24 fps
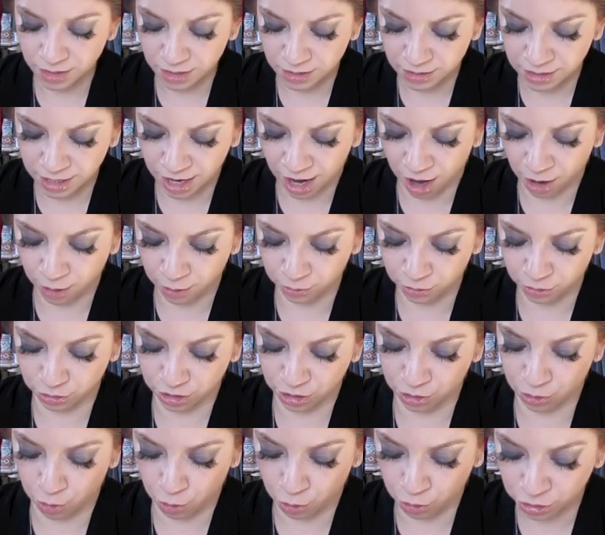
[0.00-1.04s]
Now,
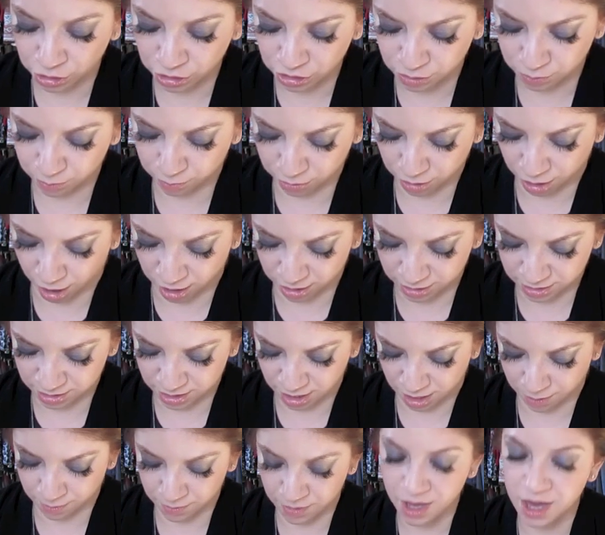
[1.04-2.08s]
the orange
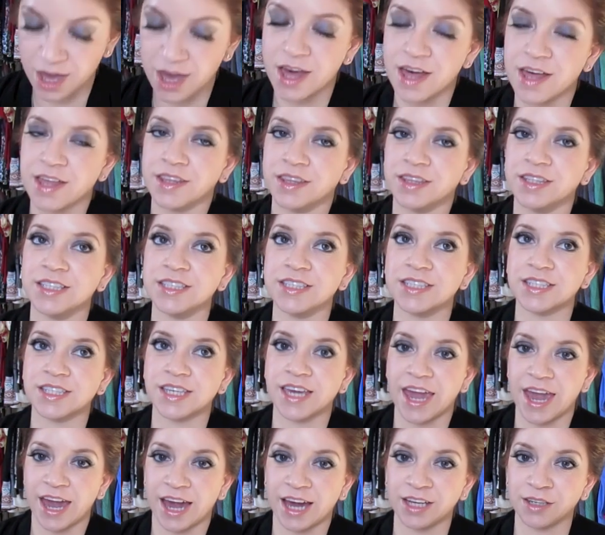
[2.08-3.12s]
blossom, this
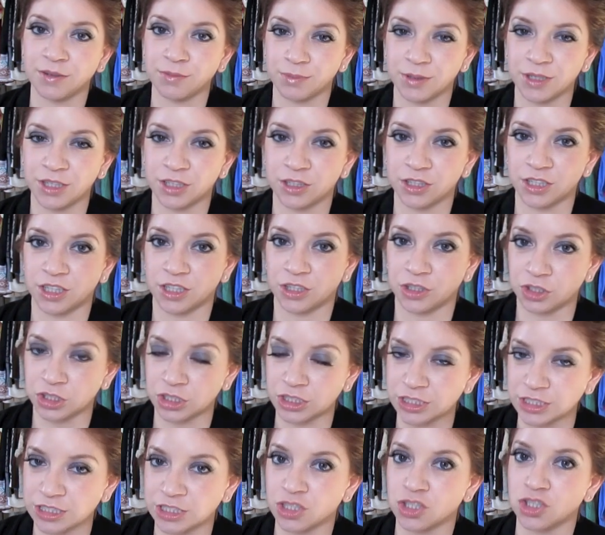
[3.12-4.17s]
can be an
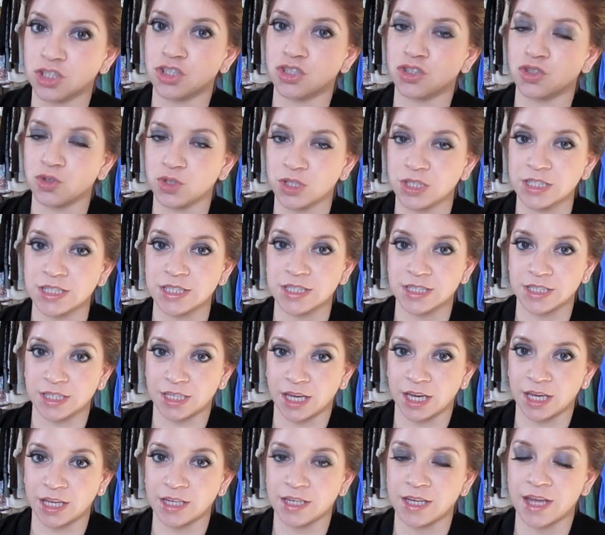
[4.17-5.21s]
irritant to the
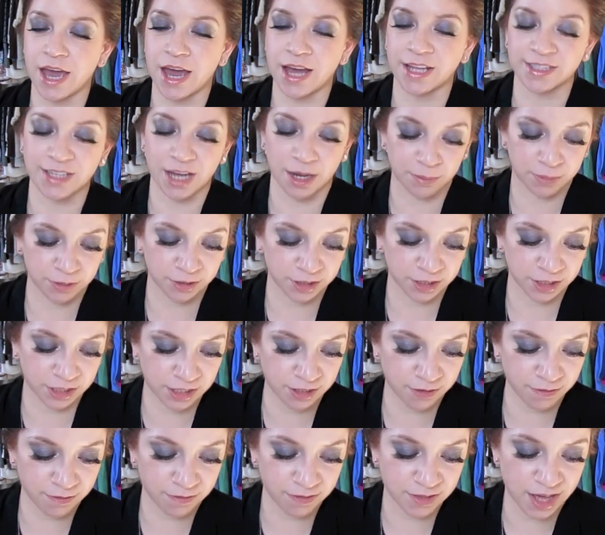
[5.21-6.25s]
skin, and I
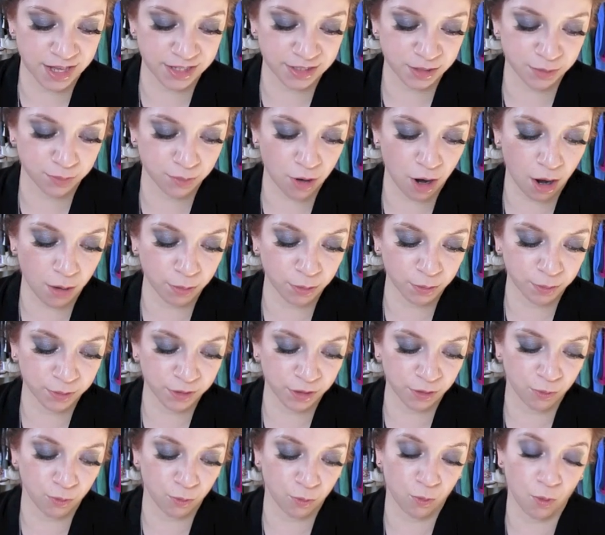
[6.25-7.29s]
believe that's
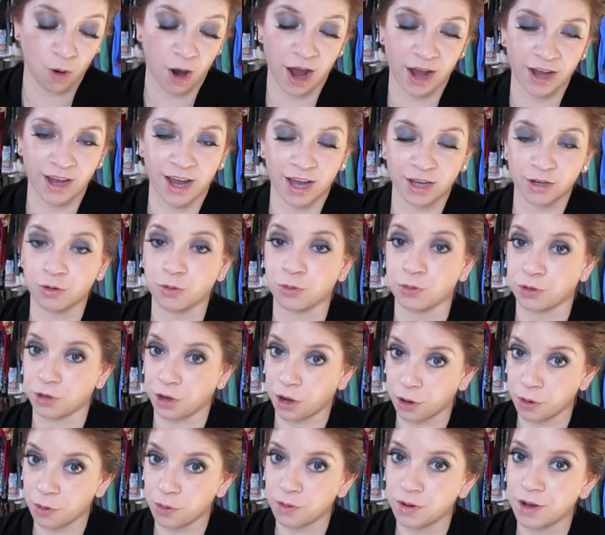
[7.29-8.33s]
probably why, I don't
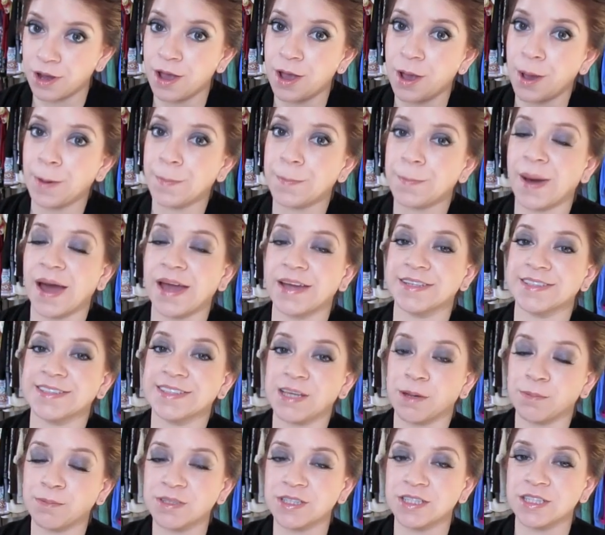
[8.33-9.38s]
know. My
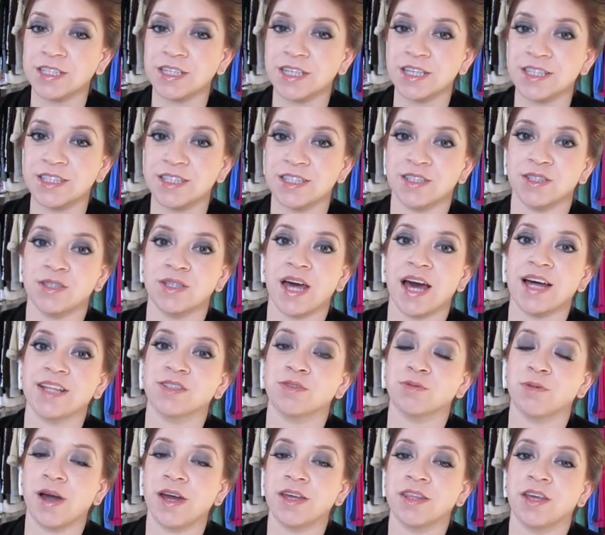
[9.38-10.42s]
assumption is
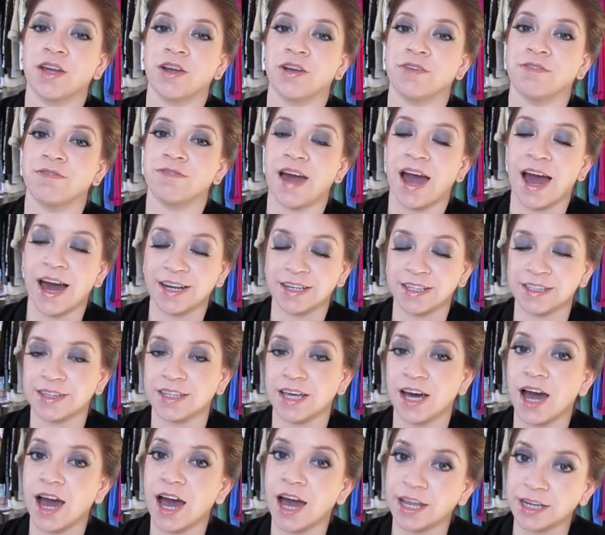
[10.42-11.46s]
that's why they've added
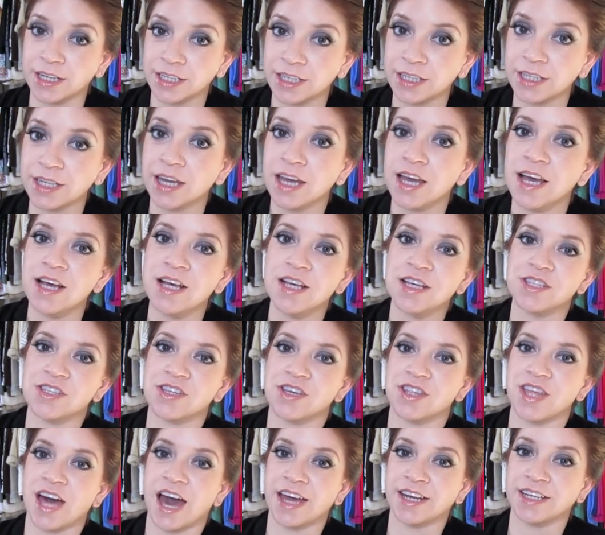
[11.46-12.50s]
the honey,
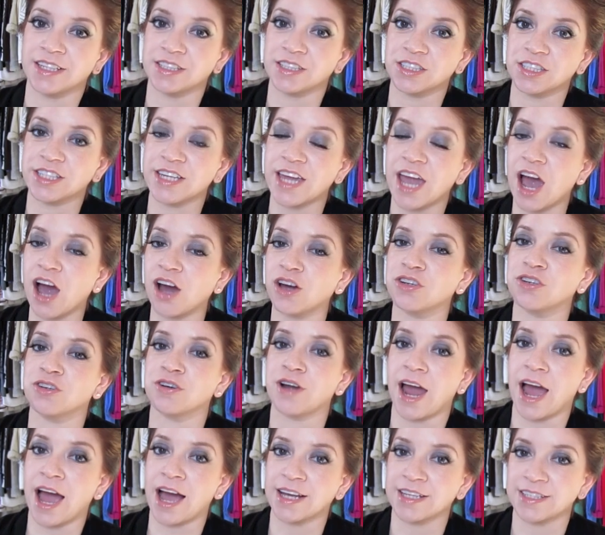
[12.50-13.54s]
so that it
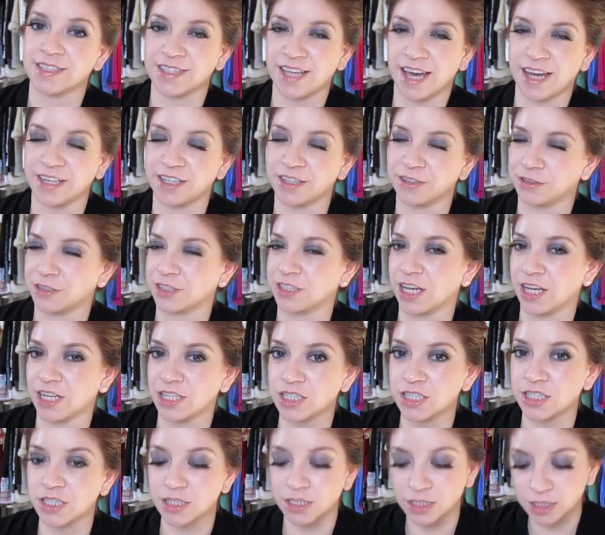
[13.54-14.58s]
counteracts that
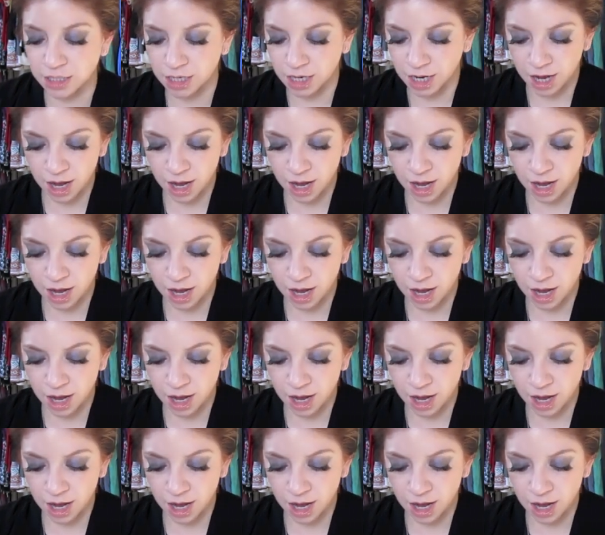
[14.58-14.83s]
irritation.